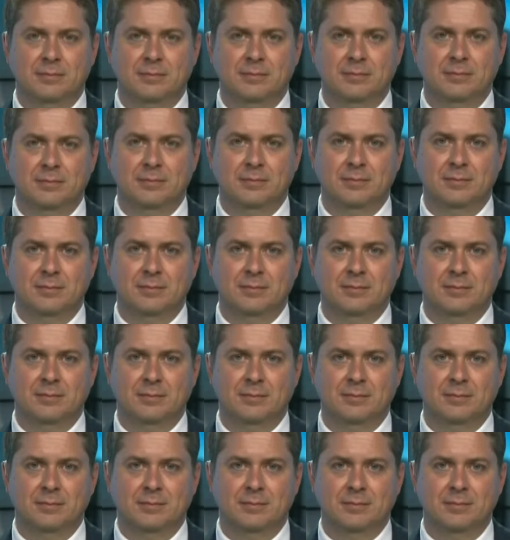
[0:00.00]

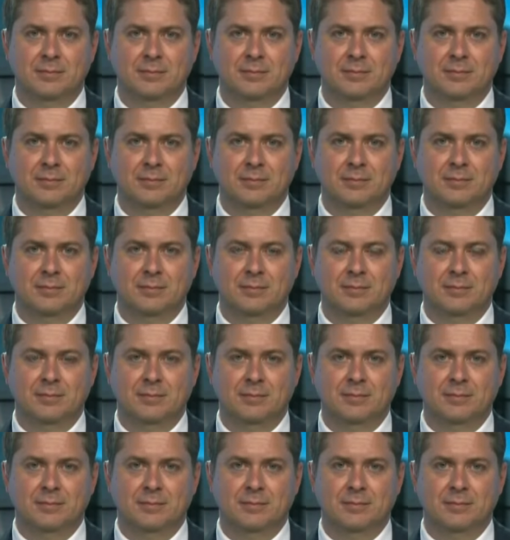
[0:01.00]

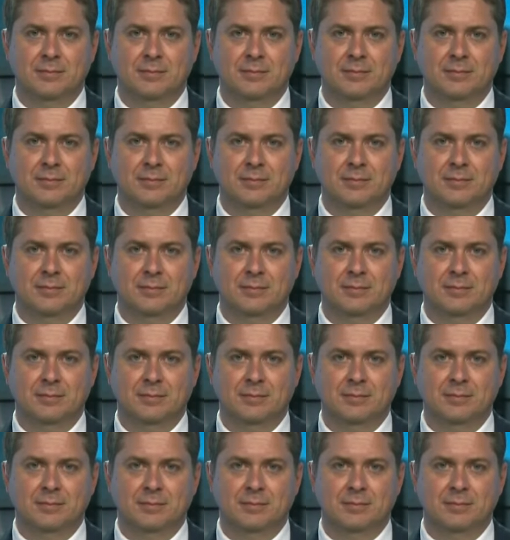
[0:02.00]

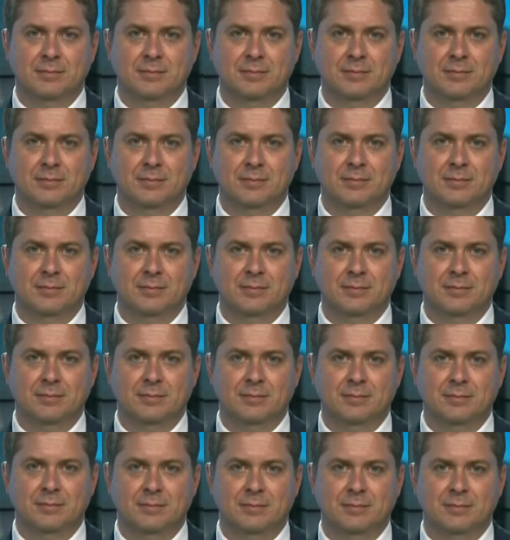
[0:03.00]
[no speech]